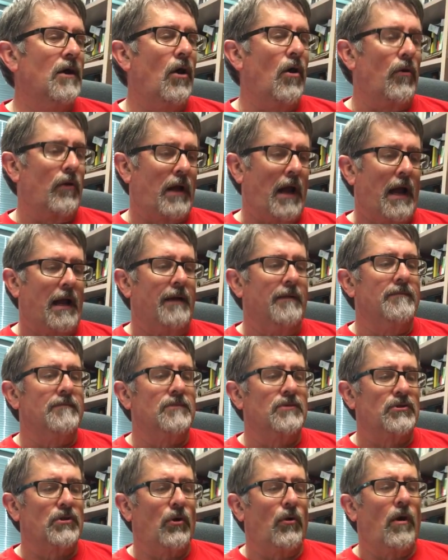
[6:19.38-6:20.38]
Okay.
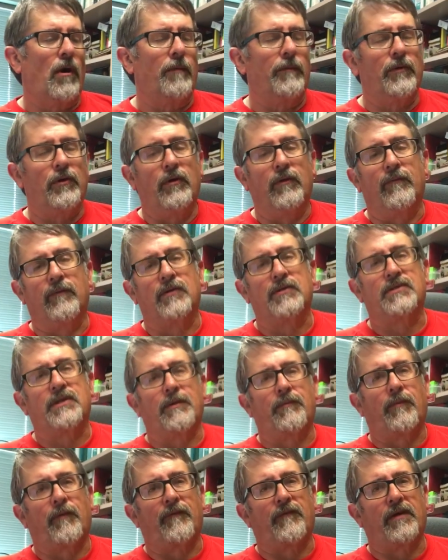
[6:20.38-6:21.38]
So I'm a
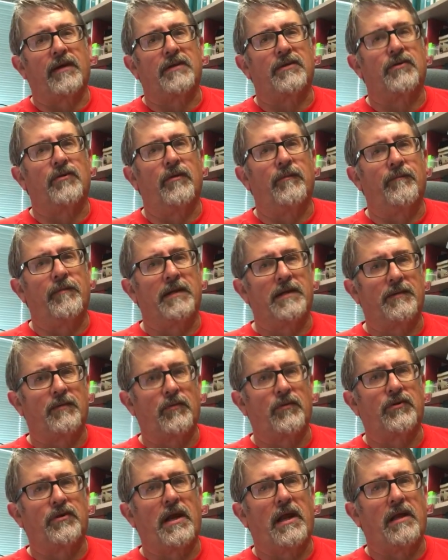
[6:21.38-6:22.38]
university professor at
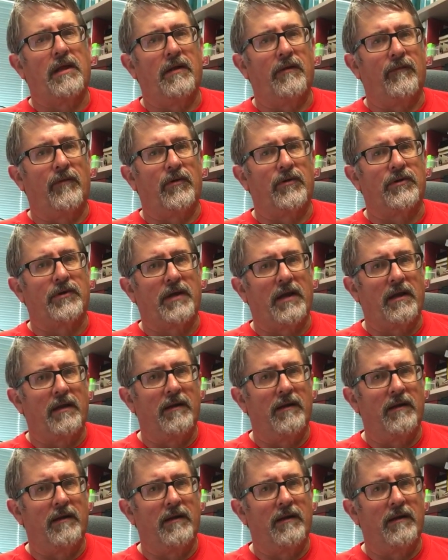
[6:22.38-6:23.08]
Pittsburgh State University.